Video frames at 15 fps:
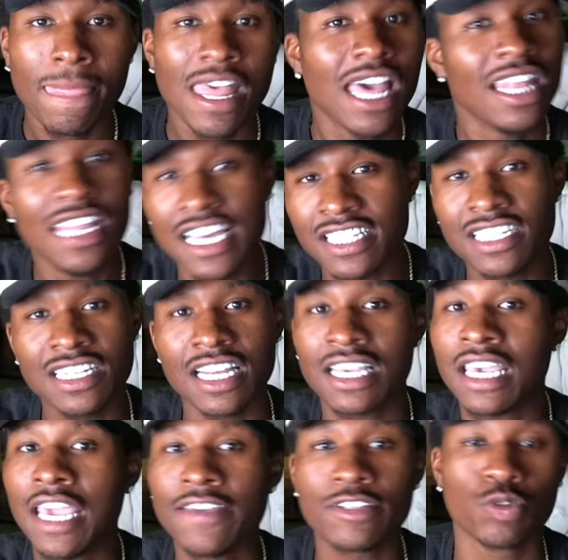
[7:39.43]
listen to
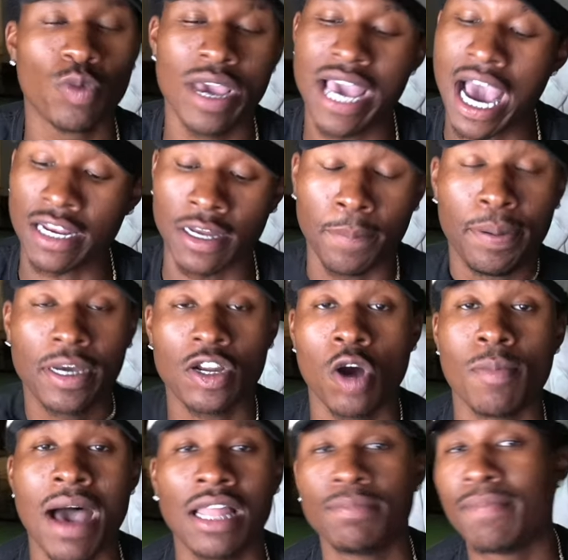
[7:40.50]
Keith Sweat. I done put on
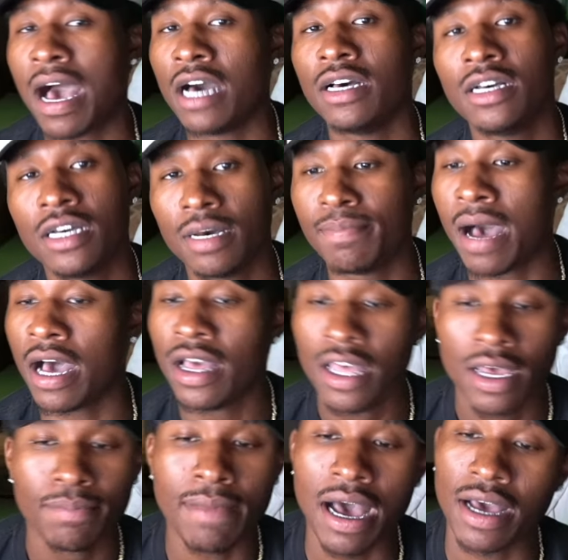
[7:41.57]

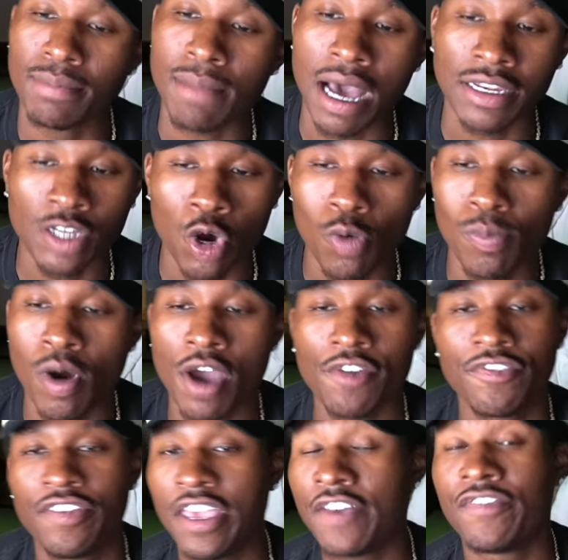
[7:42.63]
my dope boy
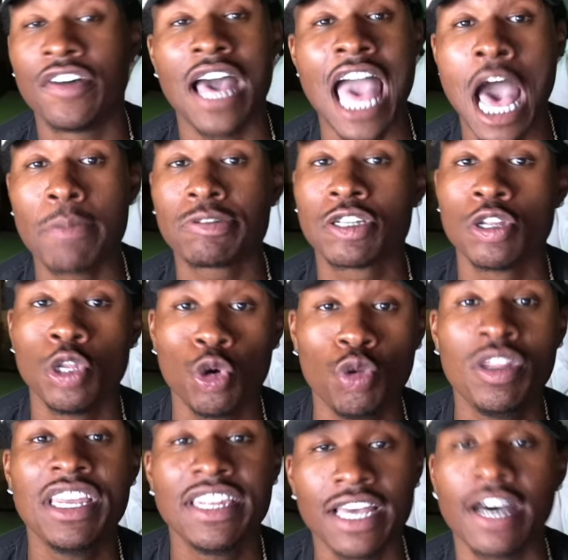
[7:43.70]
fit for
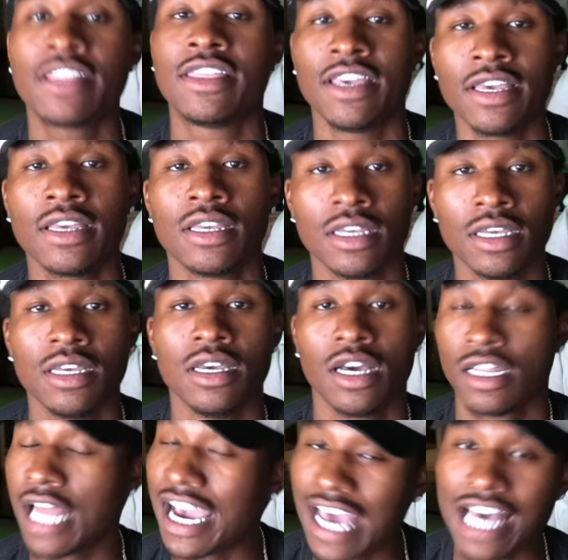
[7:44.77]
absolutely nothing.
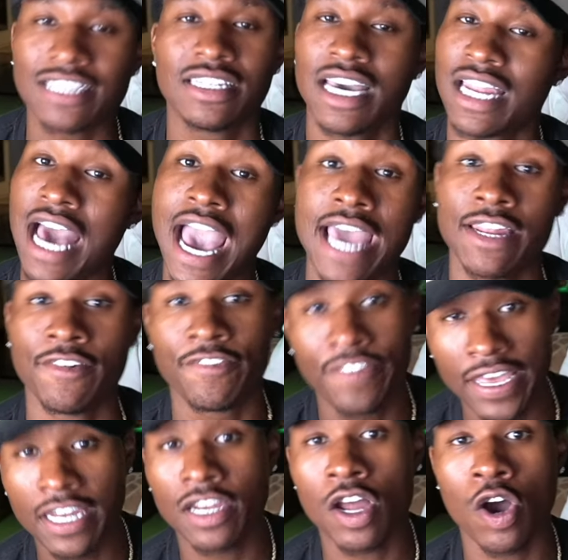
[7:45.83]
Like I said, I had a
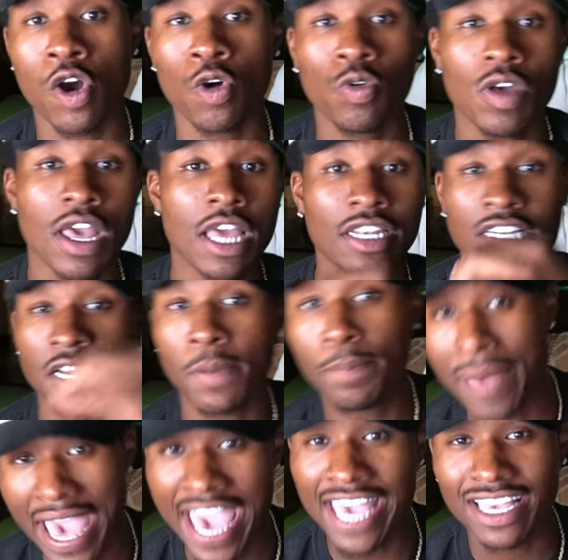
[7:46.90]
fitted on to the
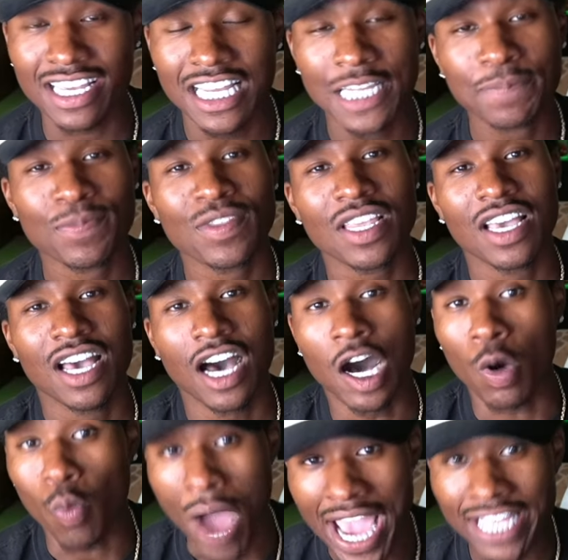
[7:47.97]
back, a
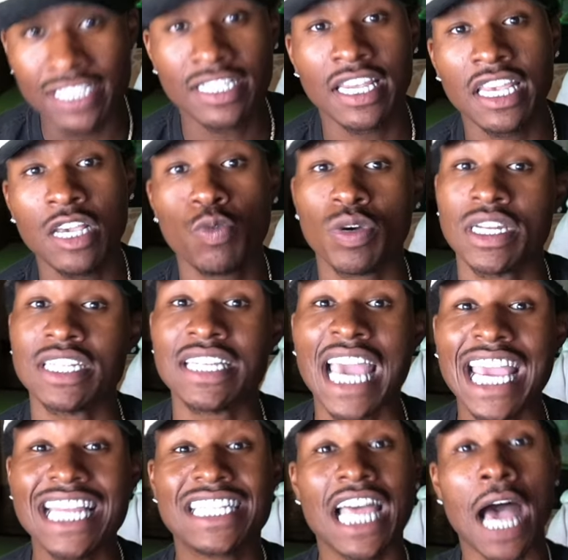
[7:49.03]
white tee with a
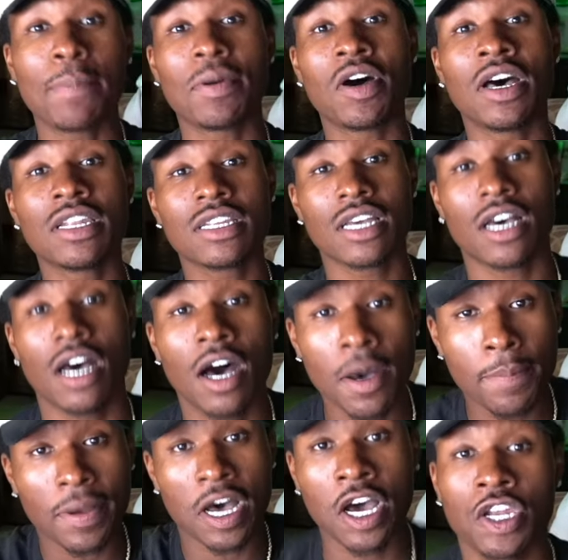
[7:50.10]
tank top
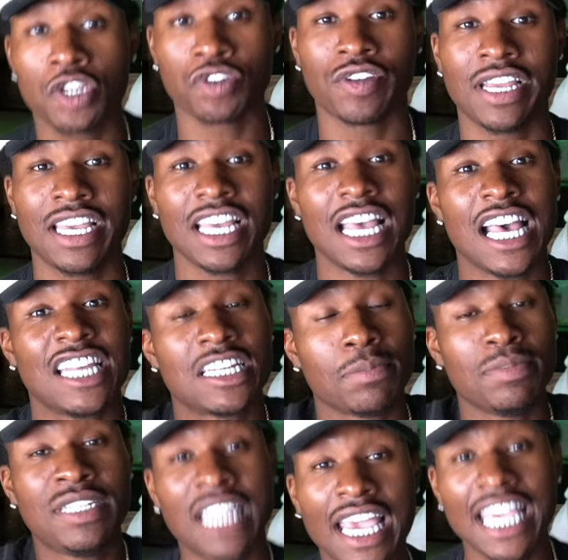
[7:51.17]
up under it, some
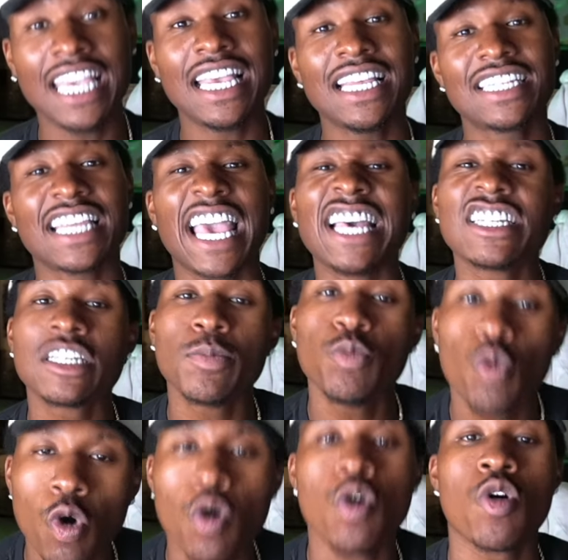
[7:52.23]
jeans, and
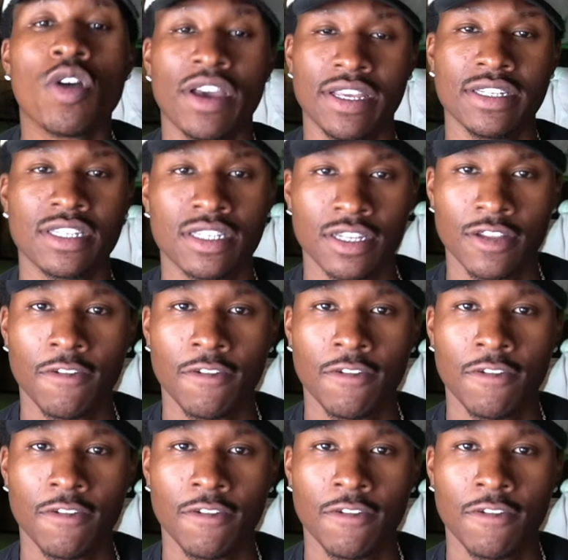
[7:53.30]
some ones.